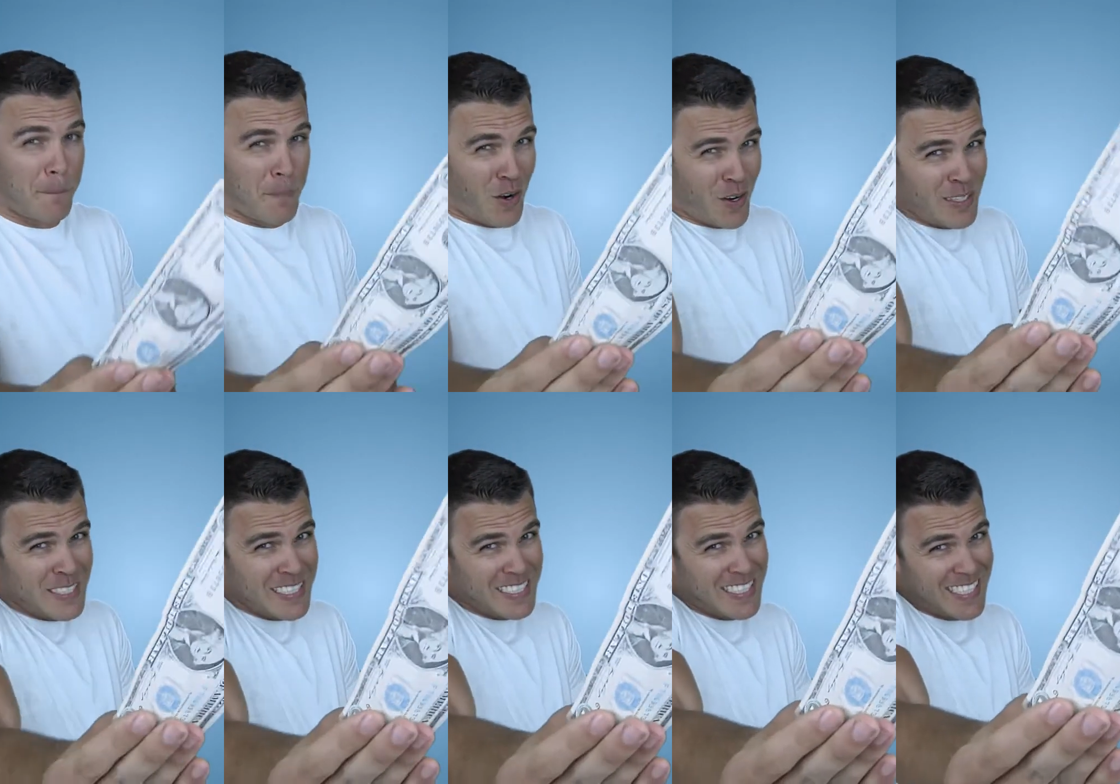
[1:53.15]

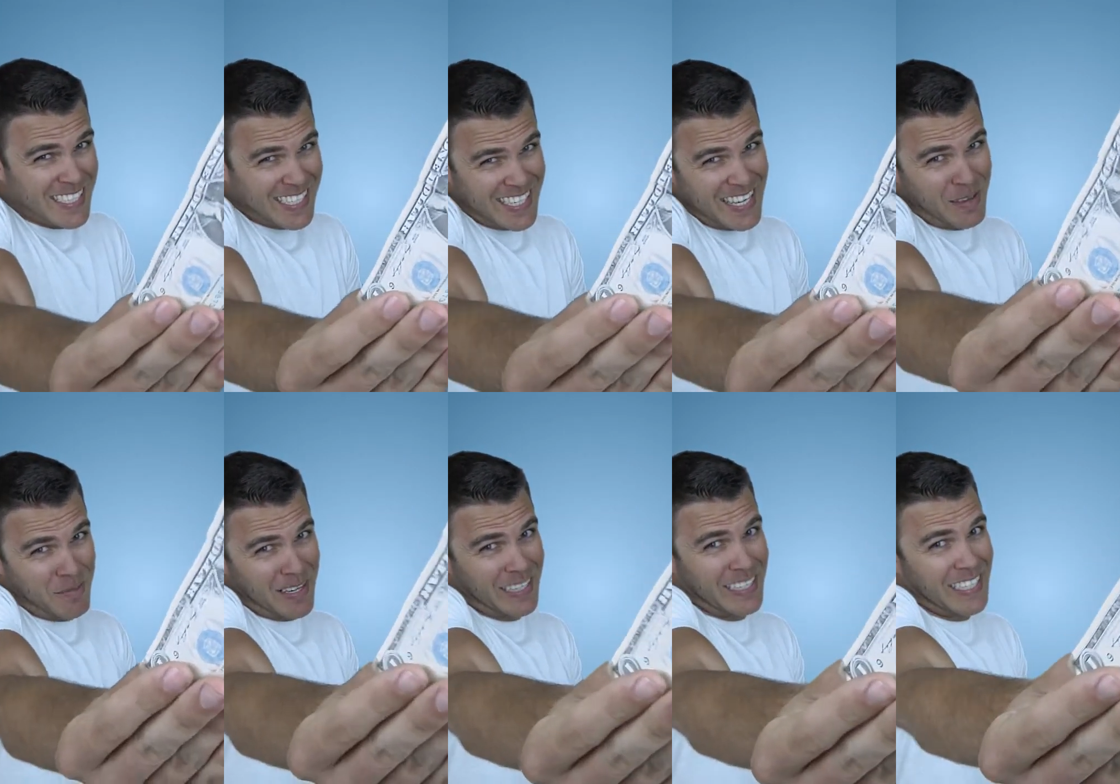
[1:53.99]
purchased an
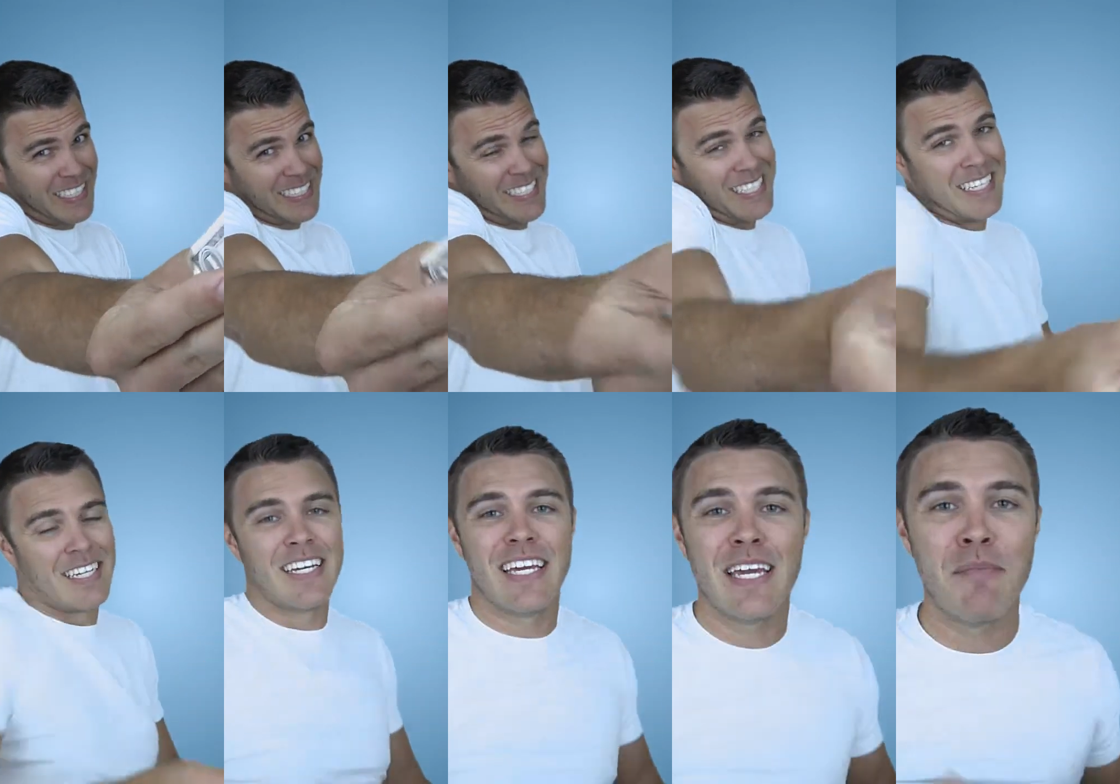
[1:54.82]
email list,
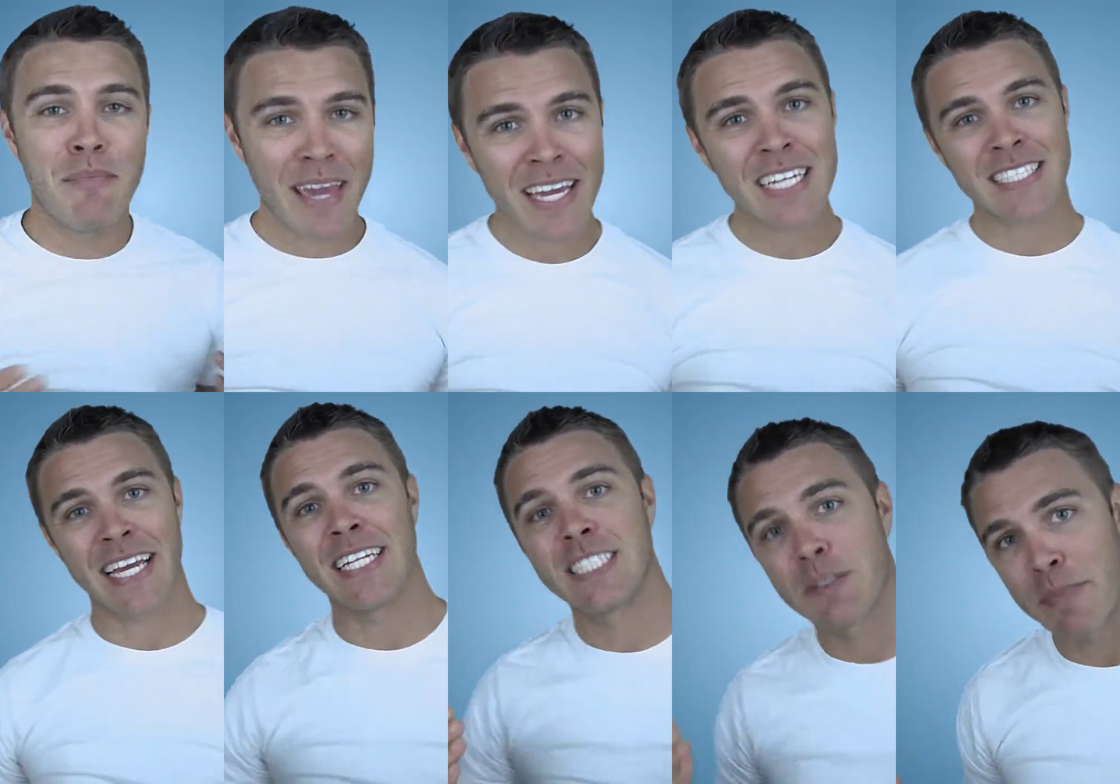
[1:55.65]
it may
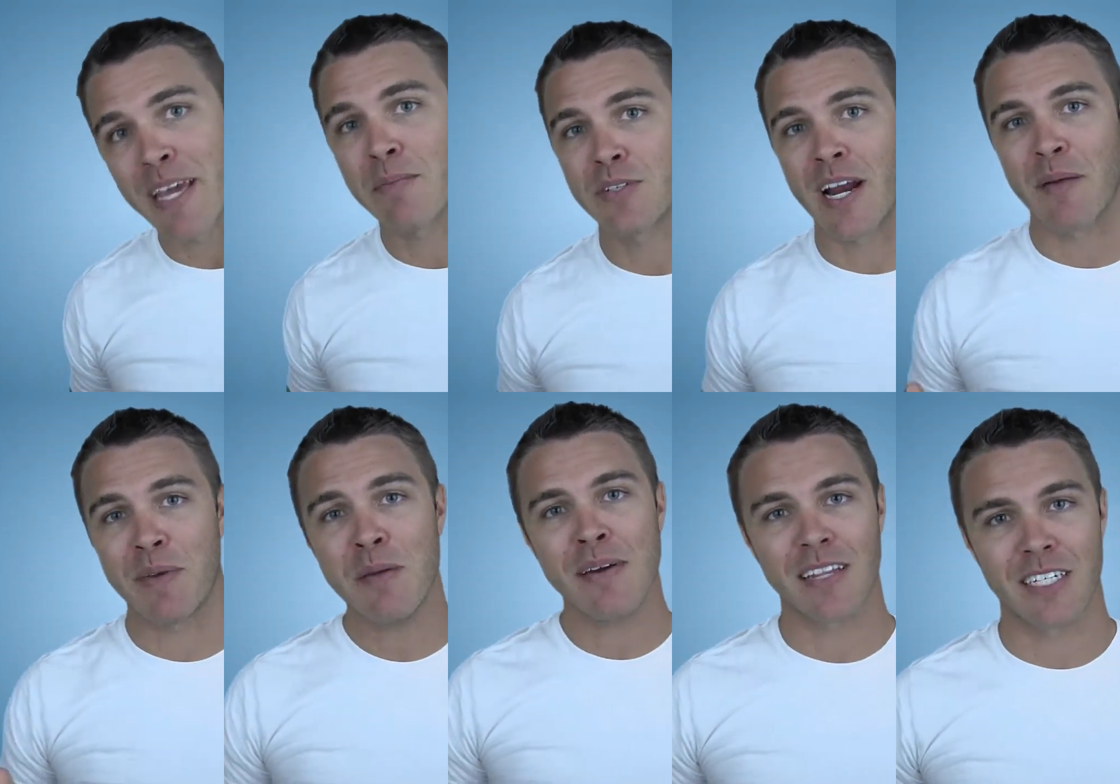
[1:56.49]
contain spam trap
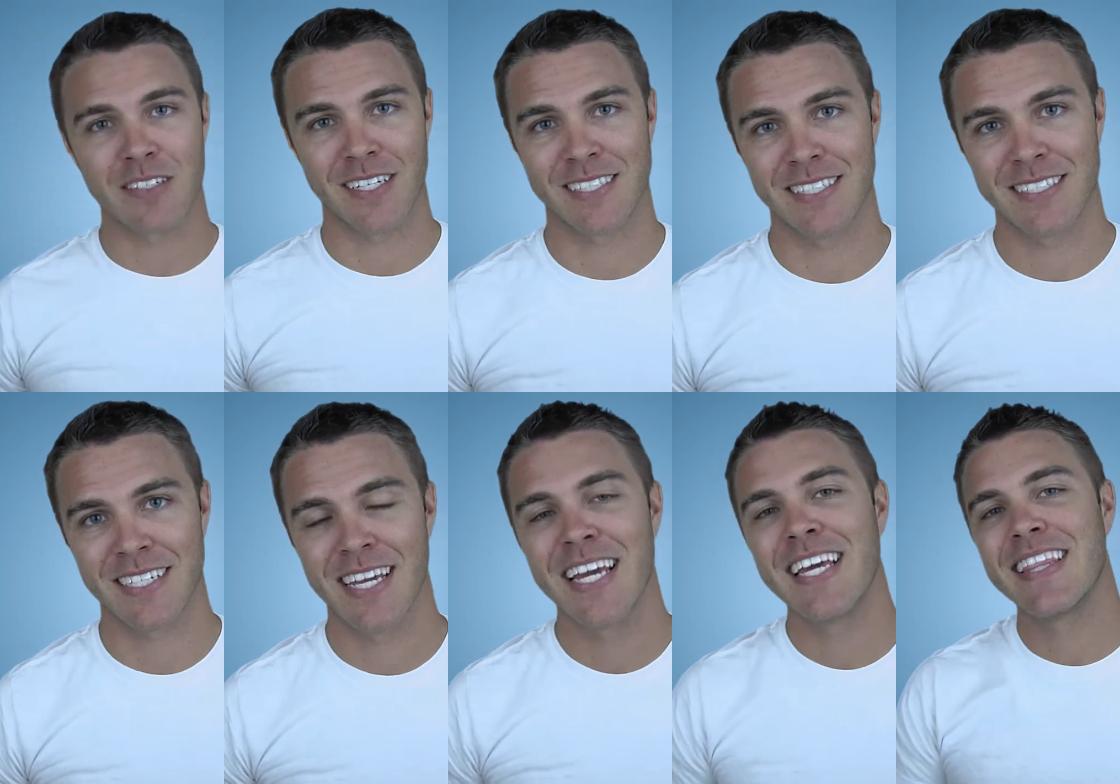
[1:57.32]
email addresses.
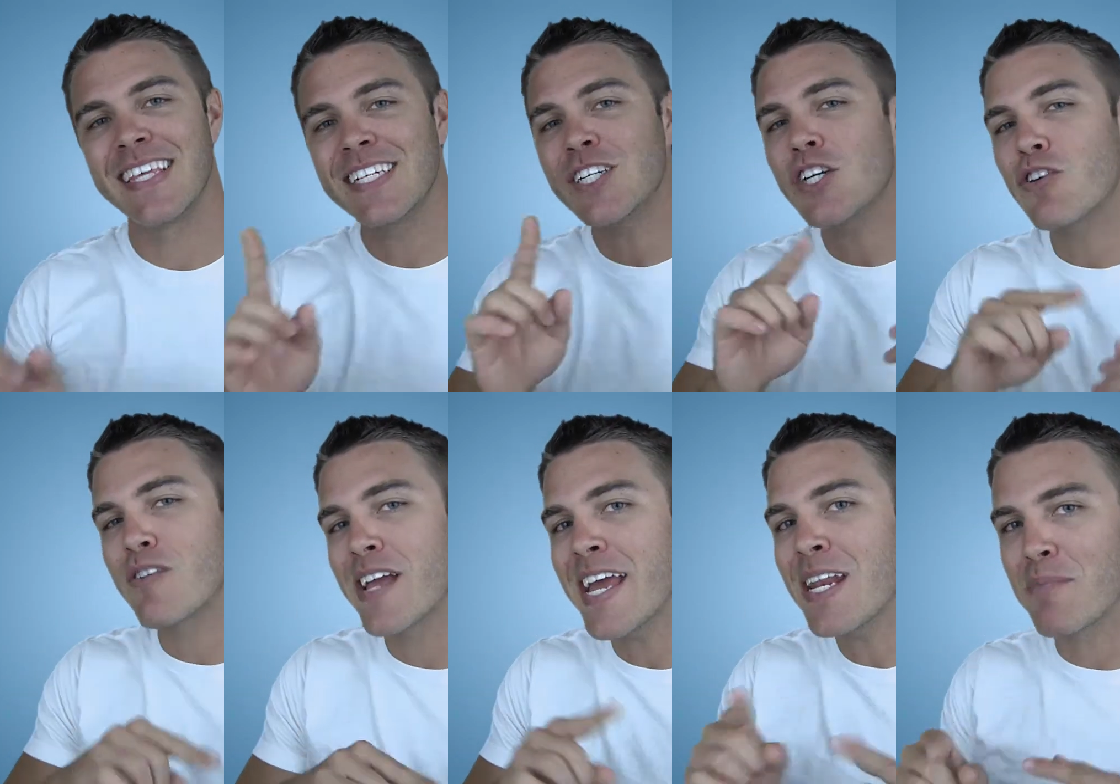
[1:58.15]
These are
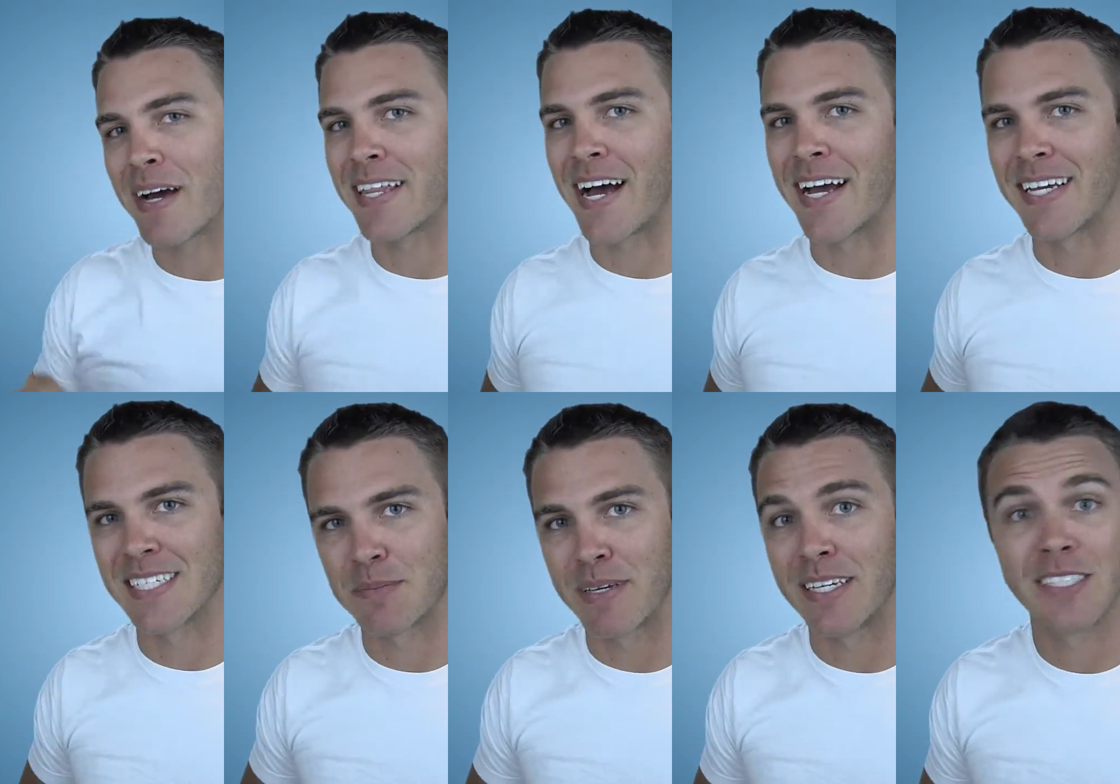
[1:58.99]
created by the
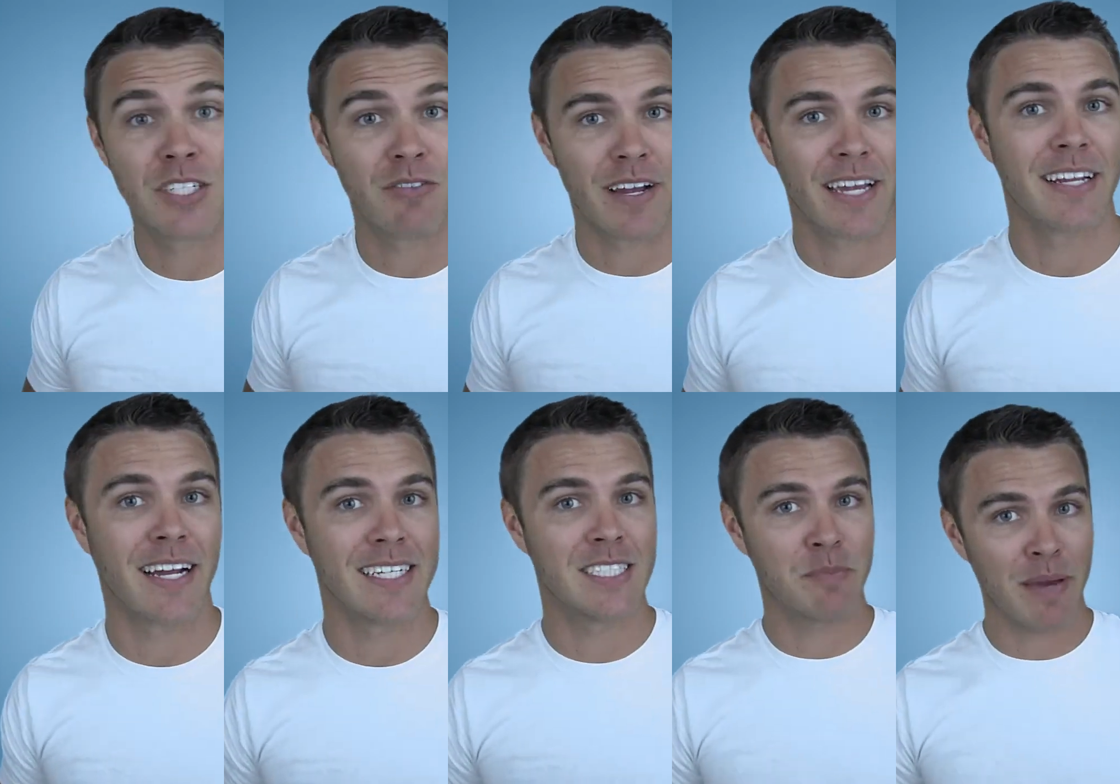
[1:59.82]
ISPs to
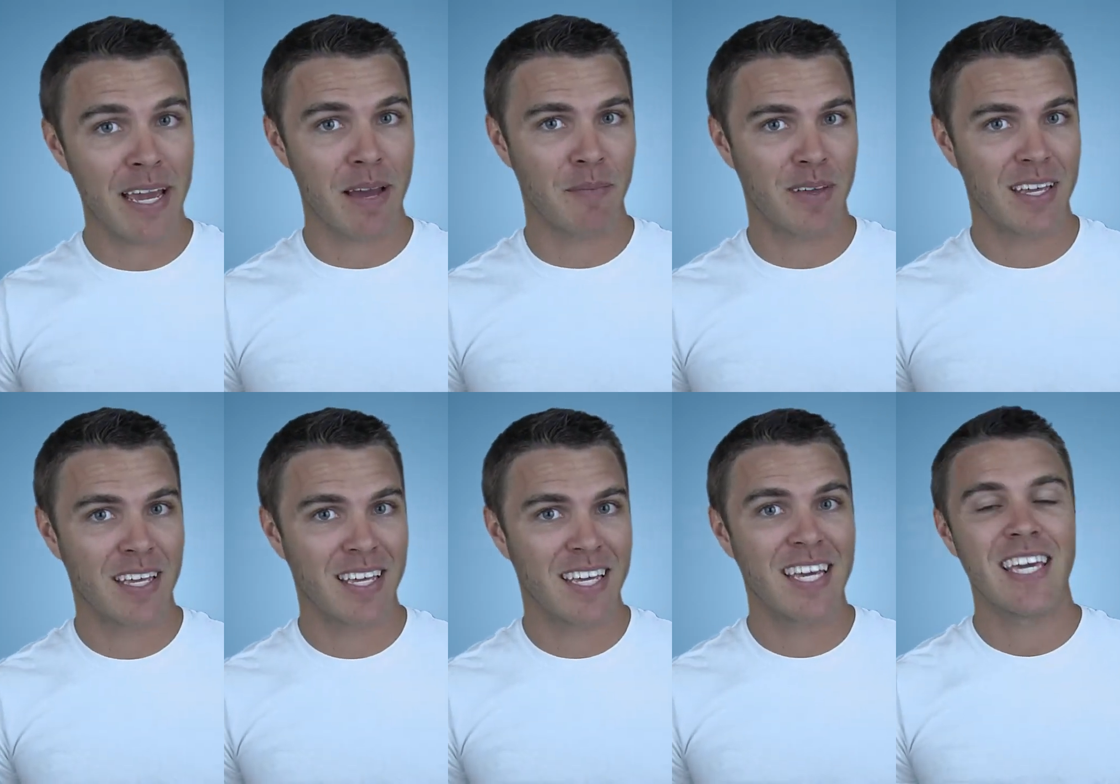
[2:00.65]
recognize spam.
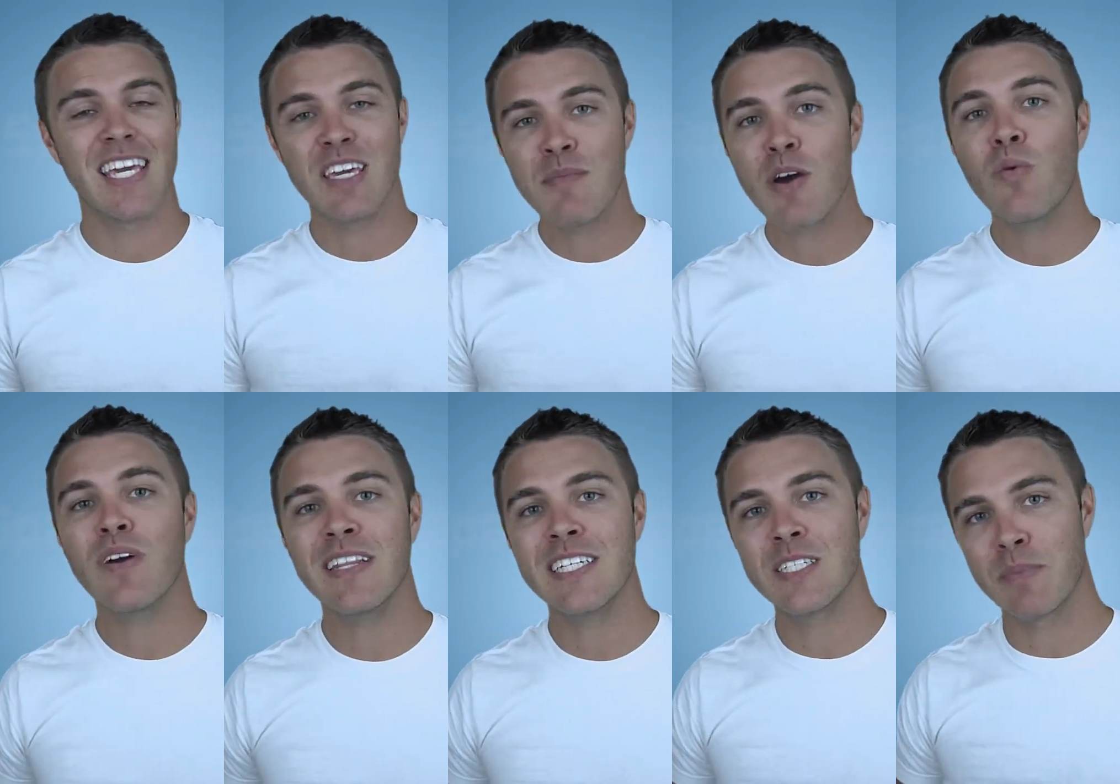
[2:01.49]
Email
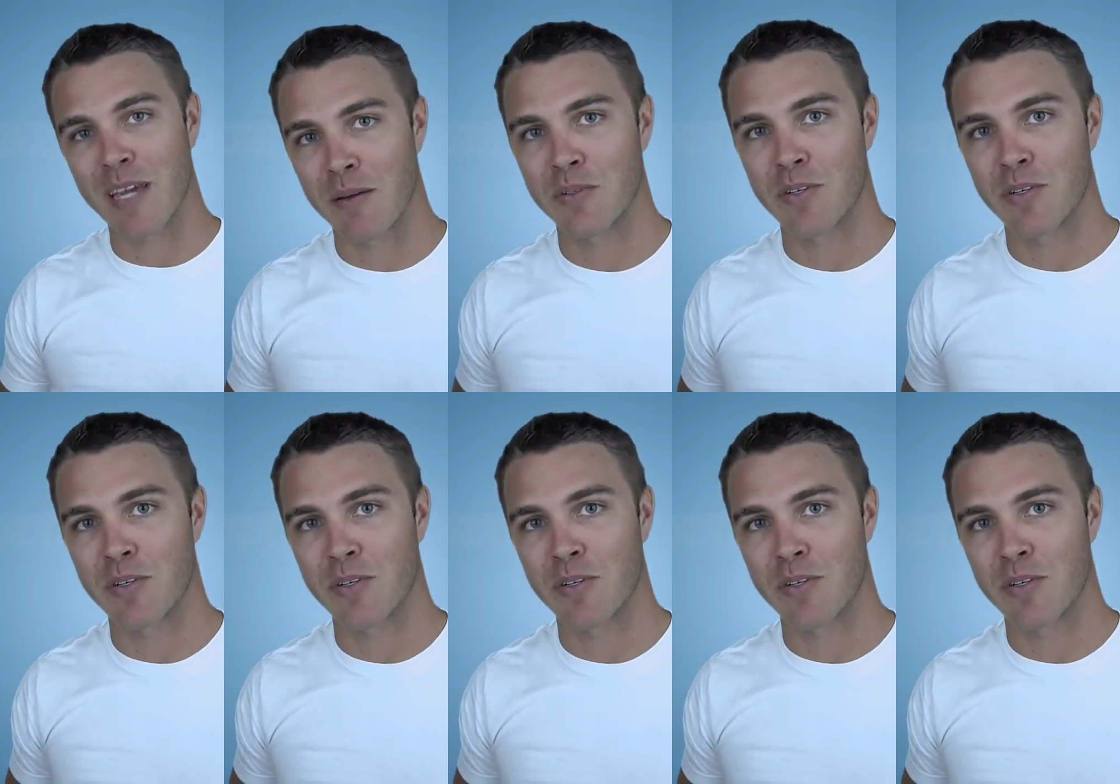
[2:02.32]
one of these spam